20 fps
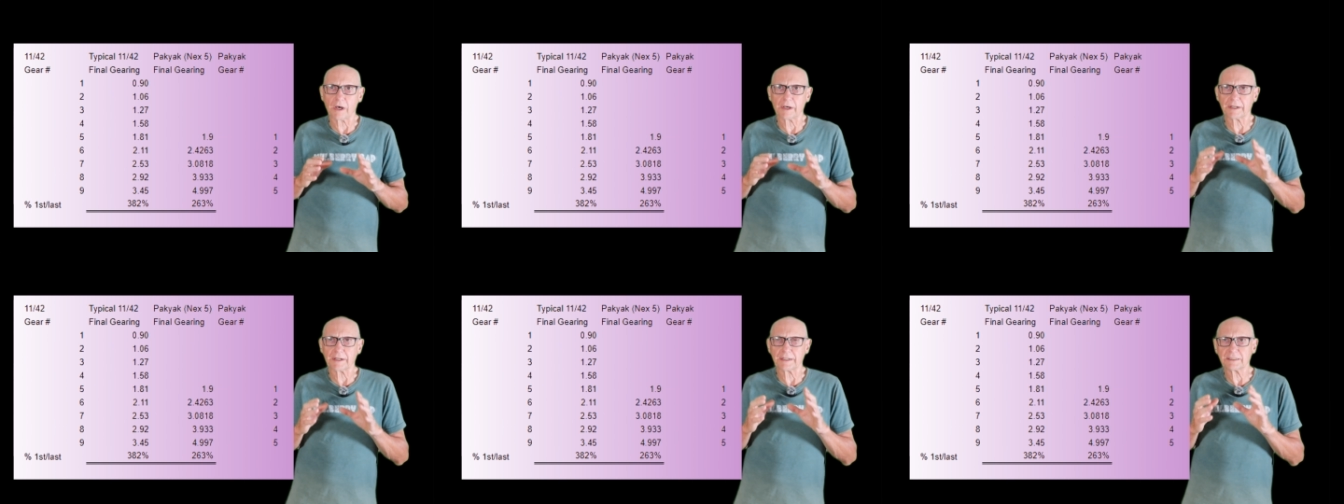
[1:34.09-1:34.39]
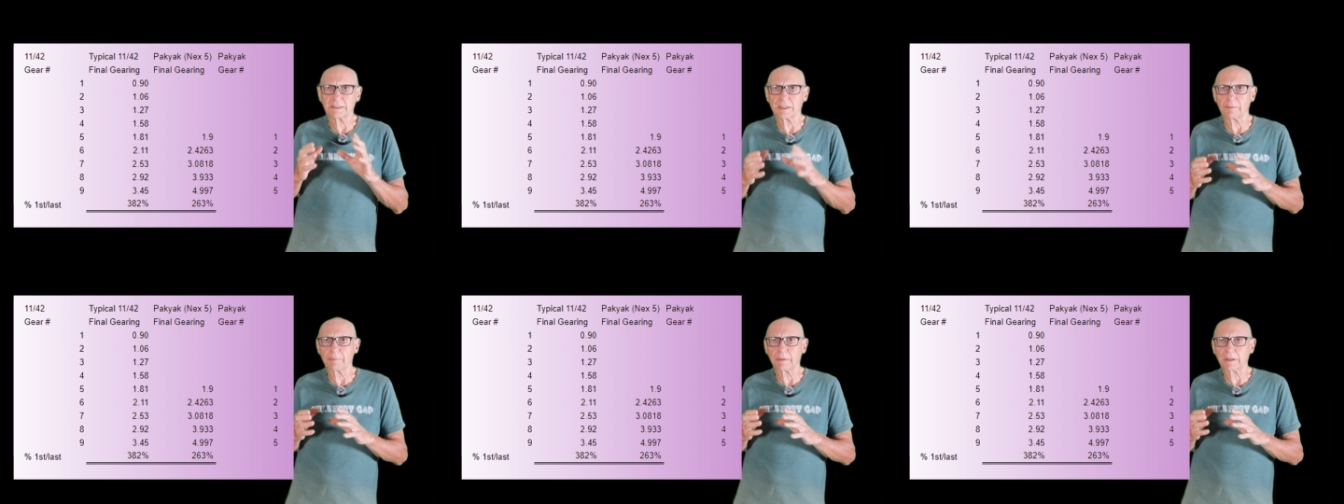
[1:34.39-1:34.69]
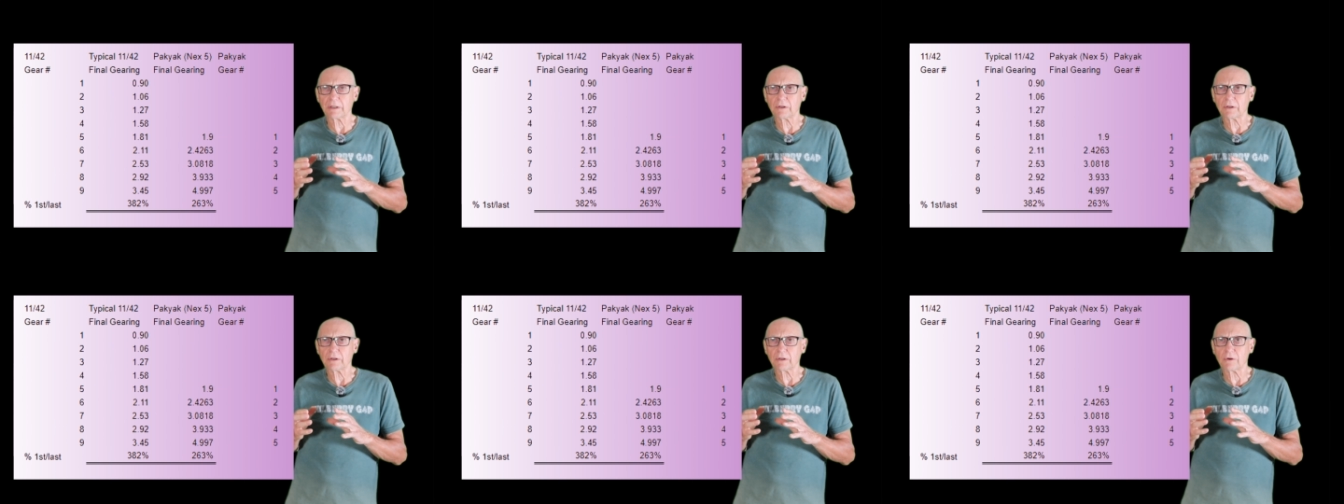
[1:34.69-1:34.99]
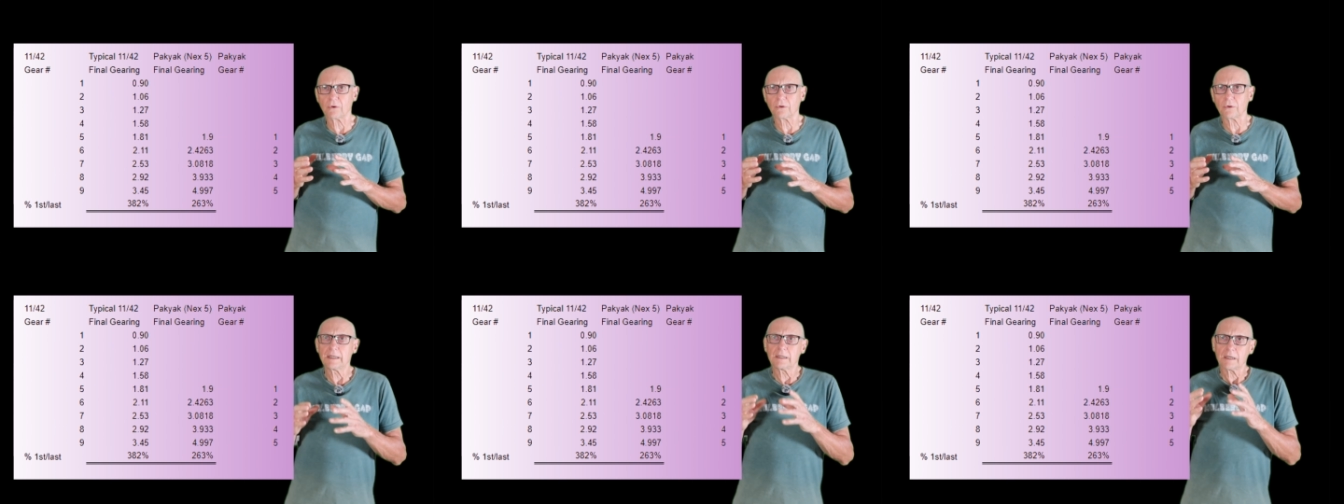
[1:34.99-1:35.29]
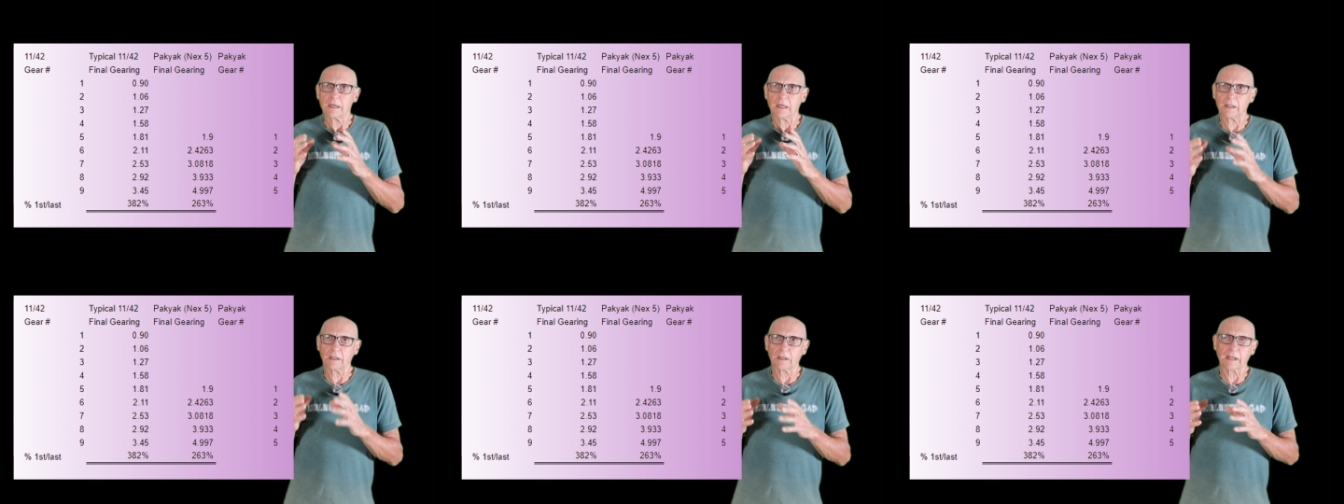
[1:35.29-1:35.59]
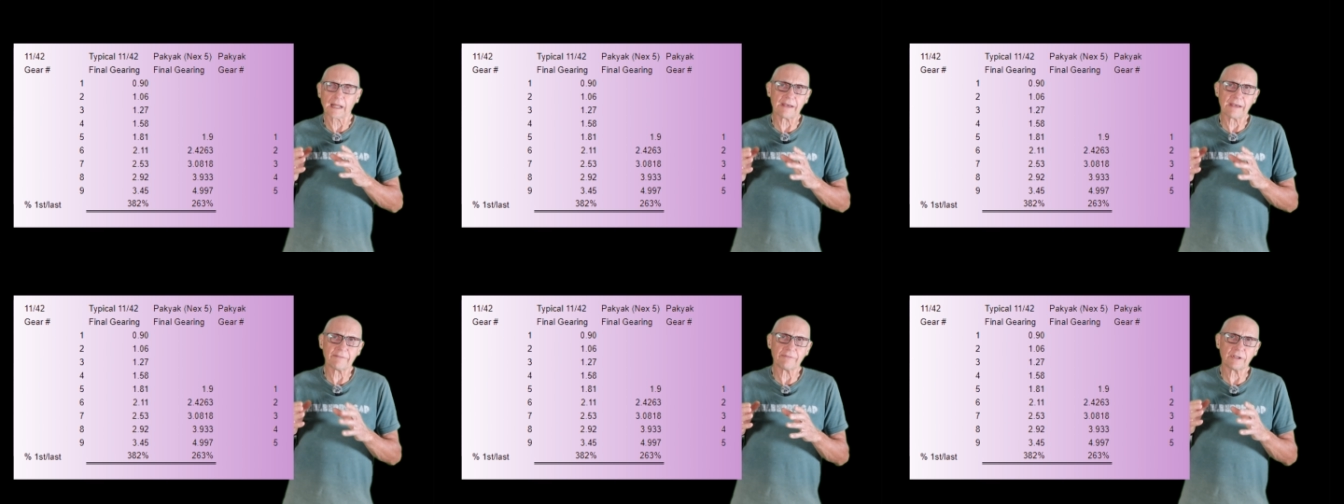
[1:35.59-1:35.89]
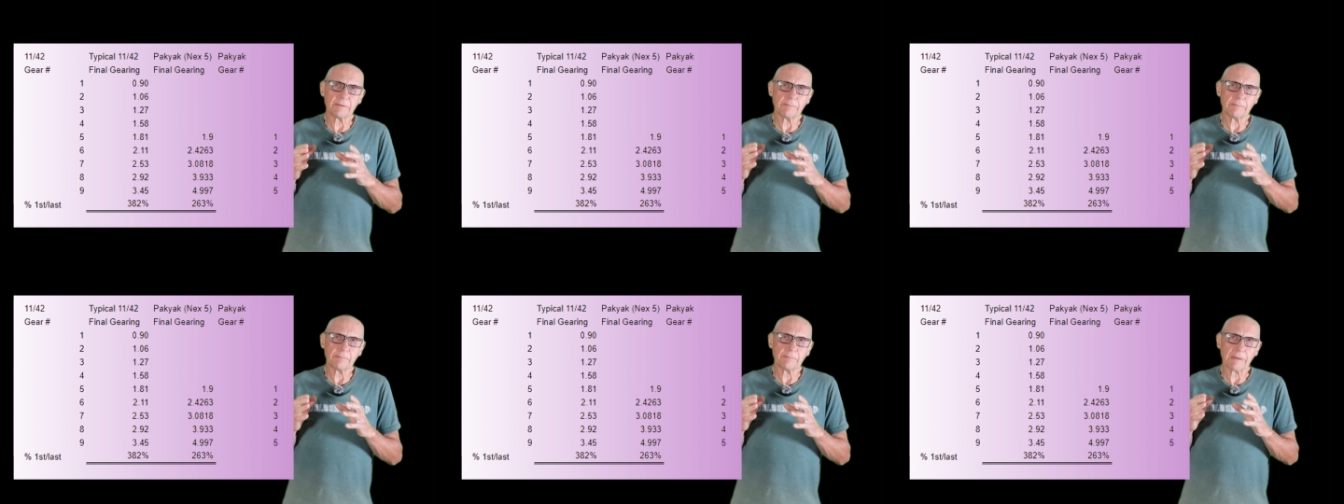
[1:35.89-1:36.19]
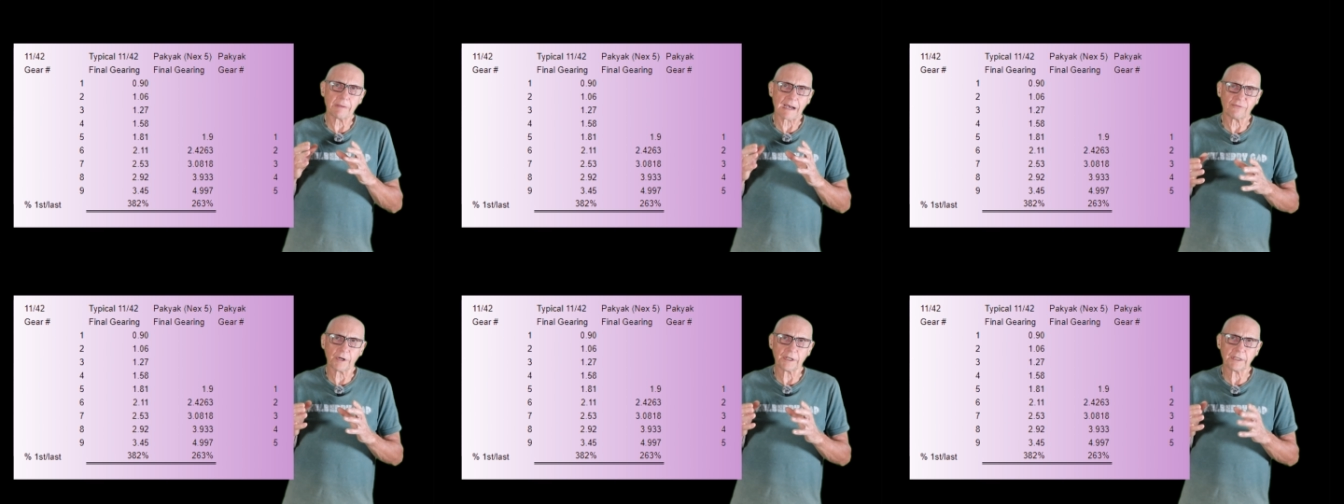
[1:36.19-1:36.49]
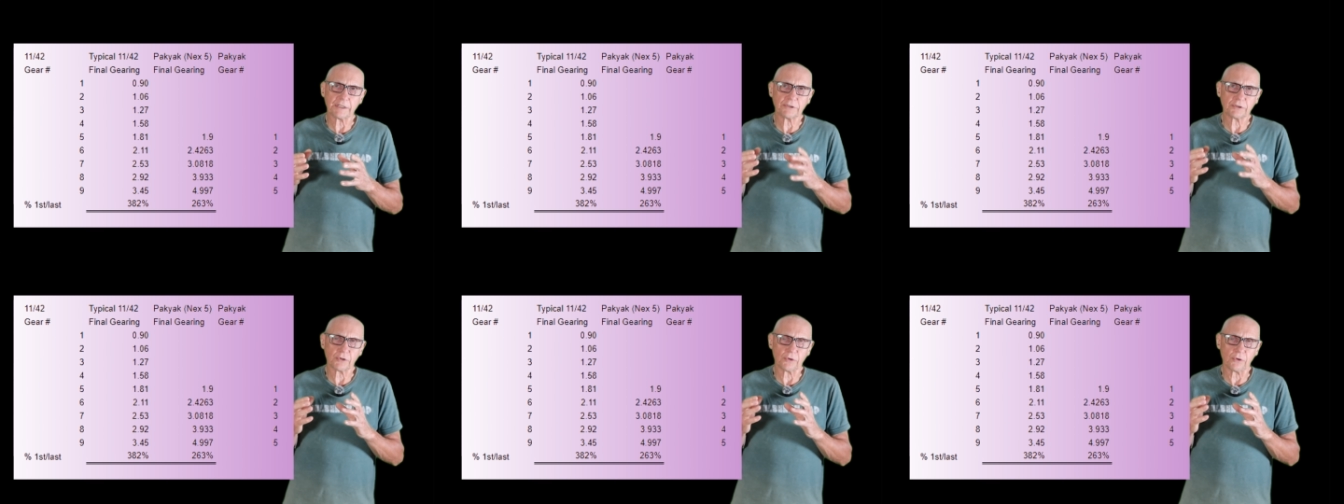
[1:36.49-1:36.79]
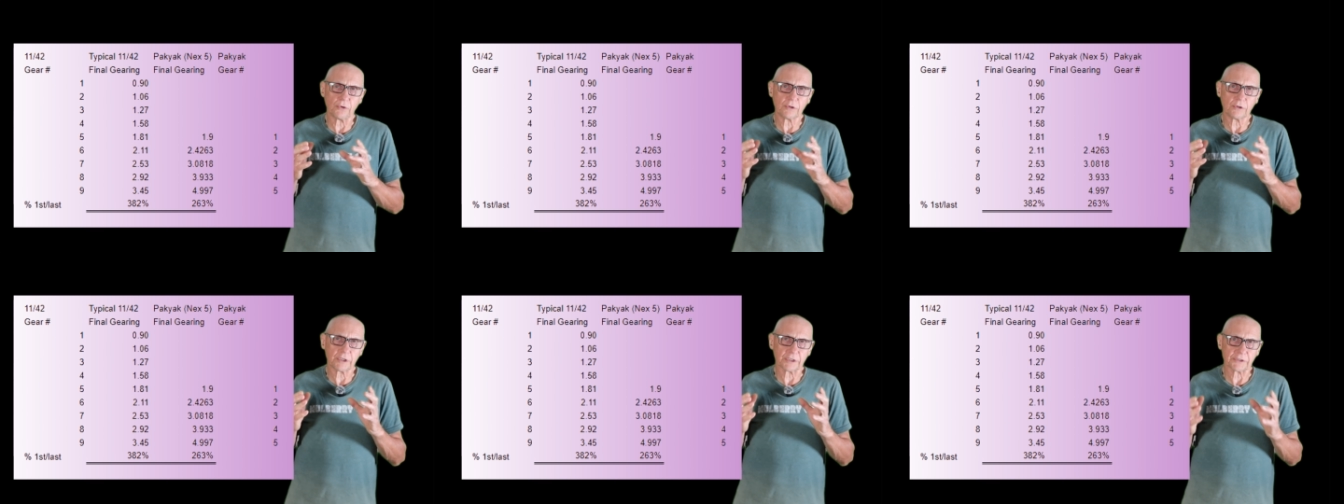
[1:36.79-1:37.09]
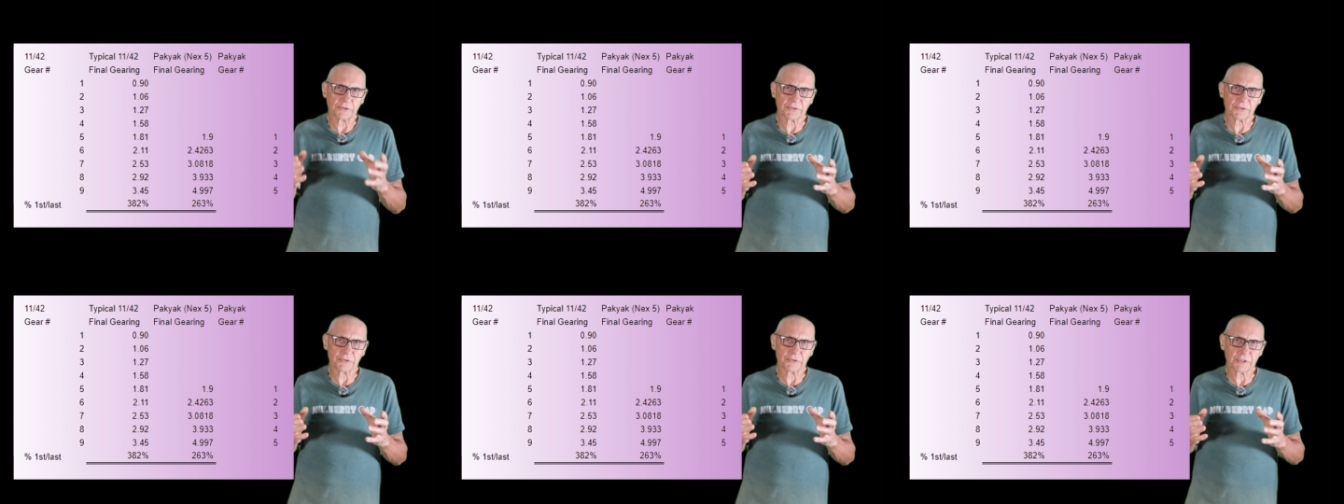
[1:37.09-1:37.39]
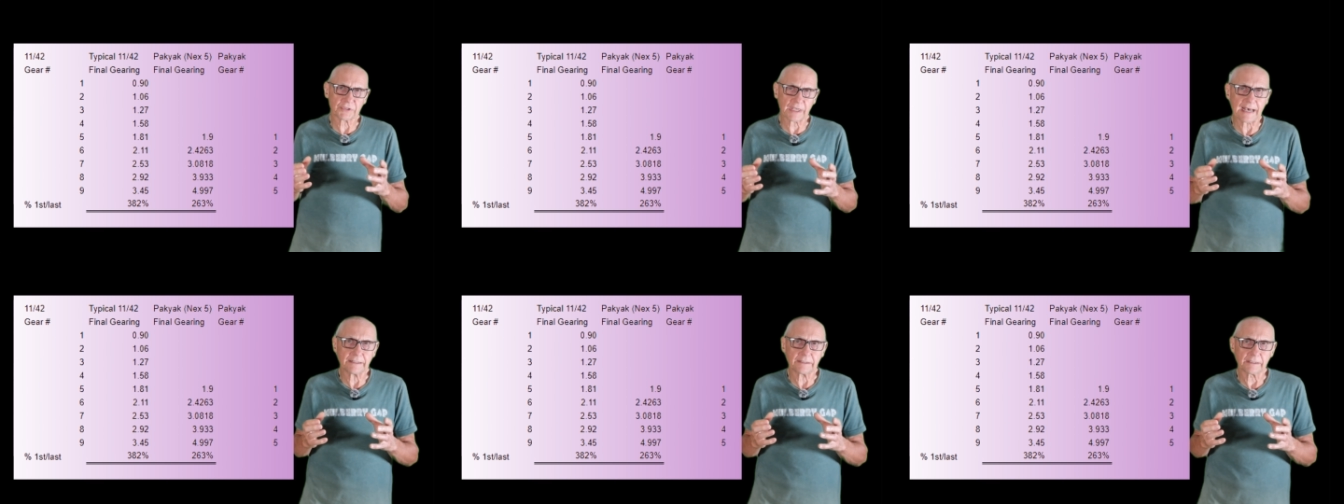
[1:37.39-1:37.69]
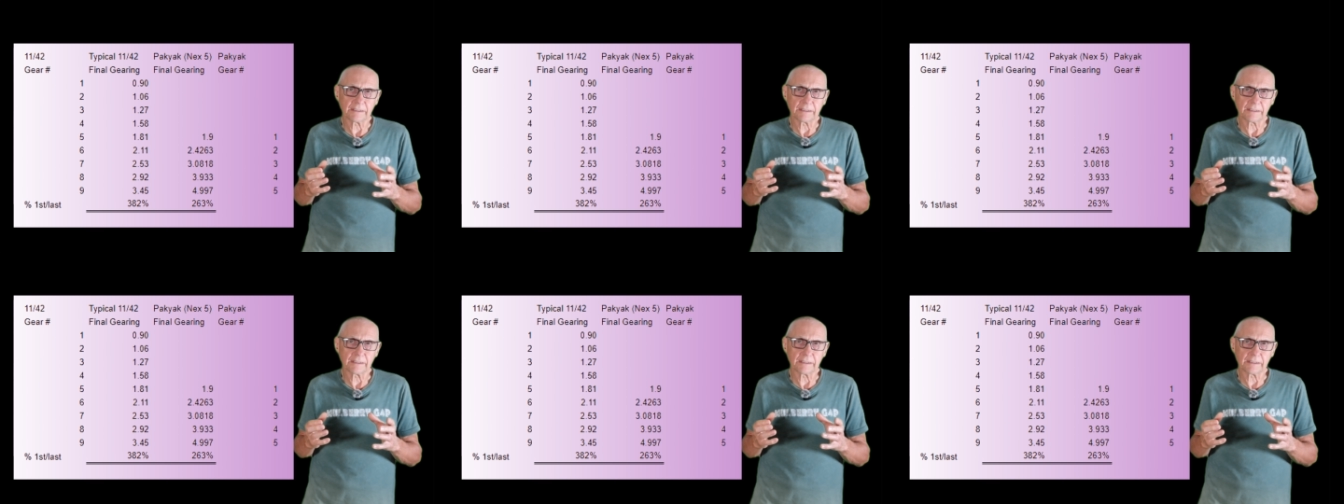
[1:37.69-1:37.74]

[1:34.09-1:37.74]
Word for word: on a typical 11 by 42 cassette,